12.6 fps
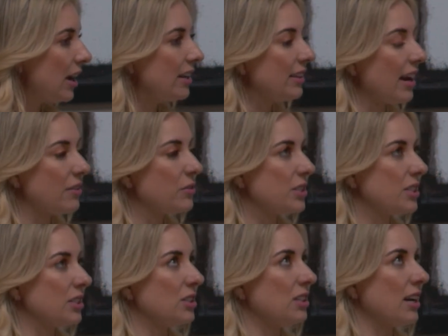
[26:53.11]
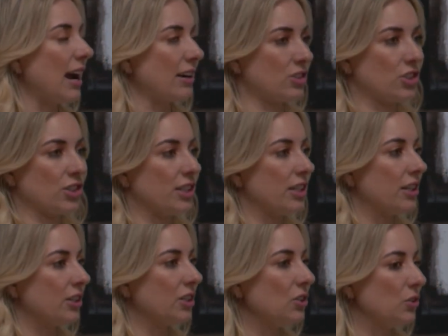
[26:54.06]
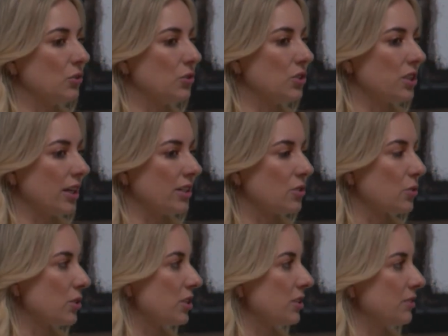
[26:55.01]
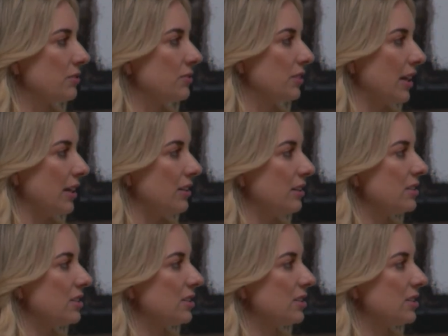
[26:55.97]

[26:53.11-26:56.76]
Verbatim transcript: and that was a, actually a huge like source of like